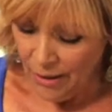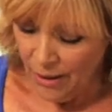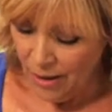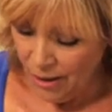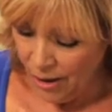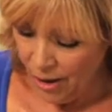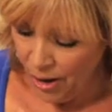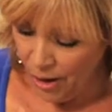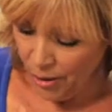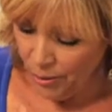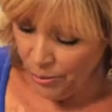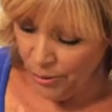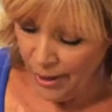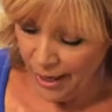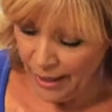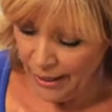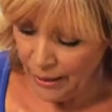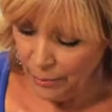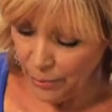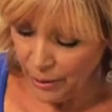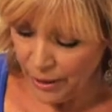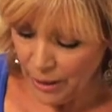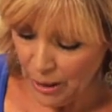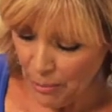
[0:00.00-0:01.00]
Alrighty,
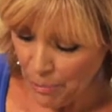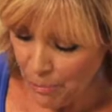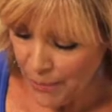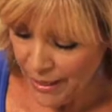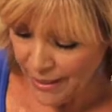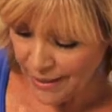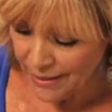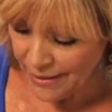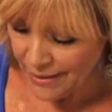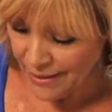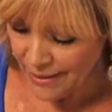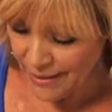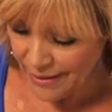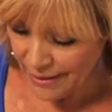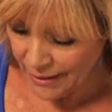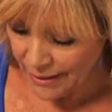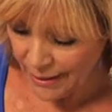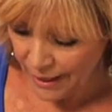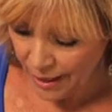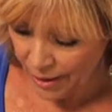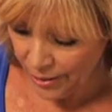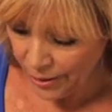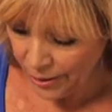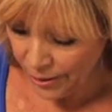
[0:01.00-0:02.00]
we're going to mix this
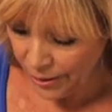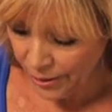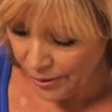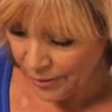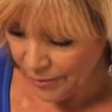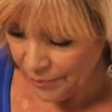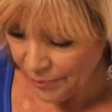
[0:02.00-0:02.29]
together,